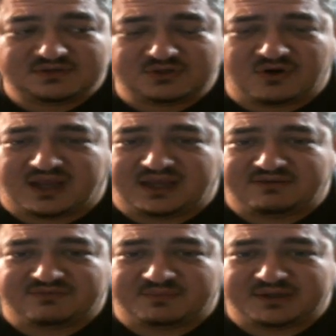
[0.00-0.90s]
cranky
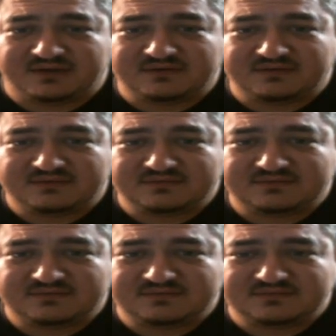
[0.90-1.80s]
from it.
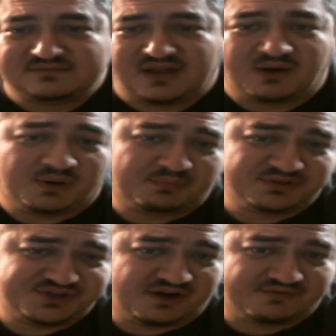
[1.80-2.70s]
I don't want to
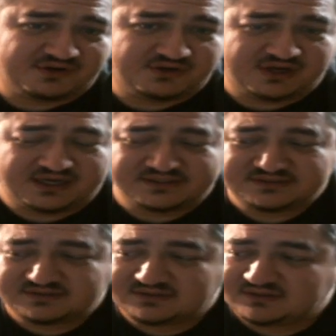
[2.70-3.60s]
push it off on you
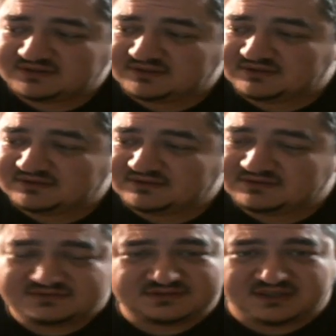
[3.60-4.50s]
guys.
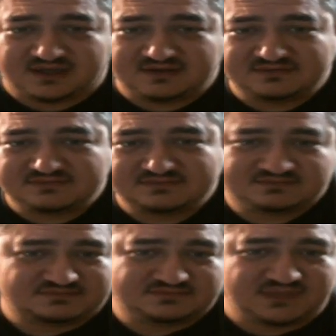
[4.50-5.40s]
It's not
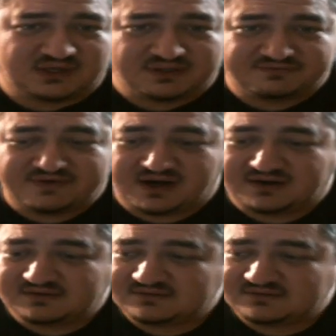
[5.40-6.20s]
really fair.